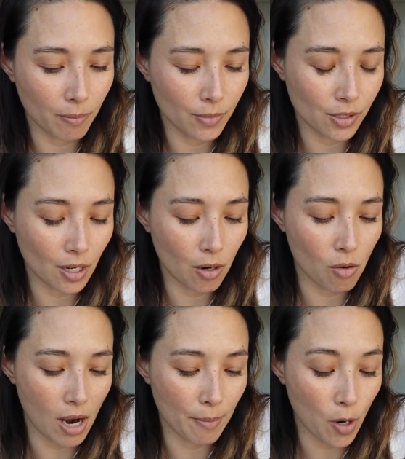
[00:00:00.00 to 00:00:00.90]

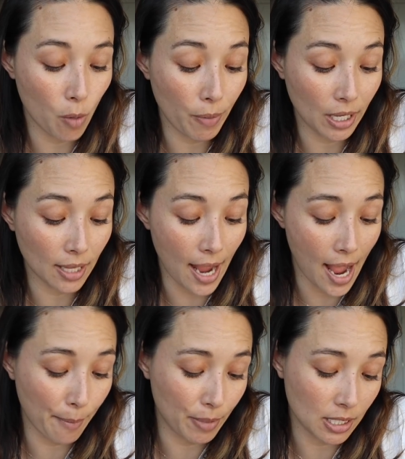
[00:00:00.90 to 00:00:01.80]
So I'm hoping that
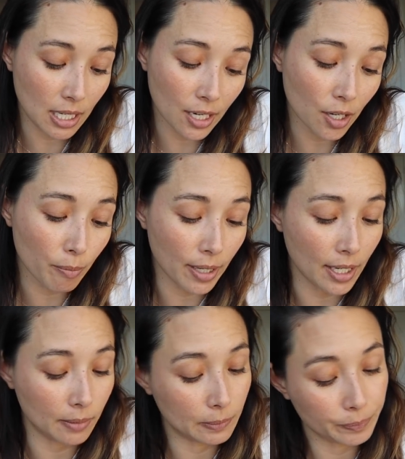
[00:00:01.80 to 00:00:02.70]
happens here,
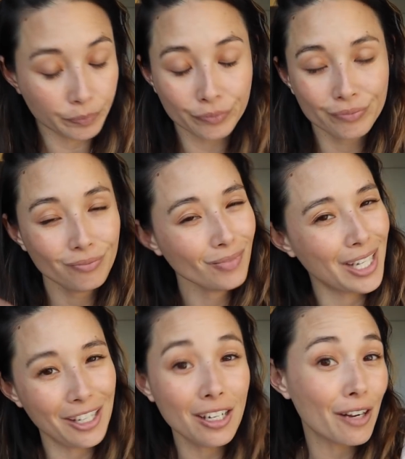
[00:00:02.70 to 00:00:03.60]
but
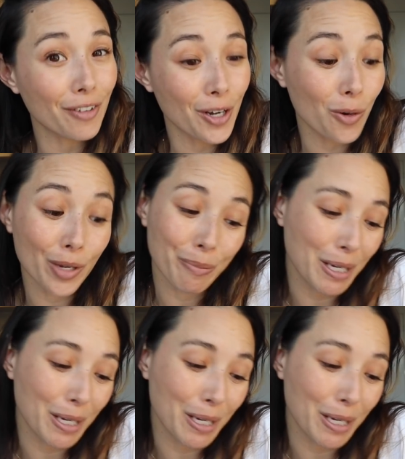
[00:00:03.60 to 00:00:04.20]
you never know with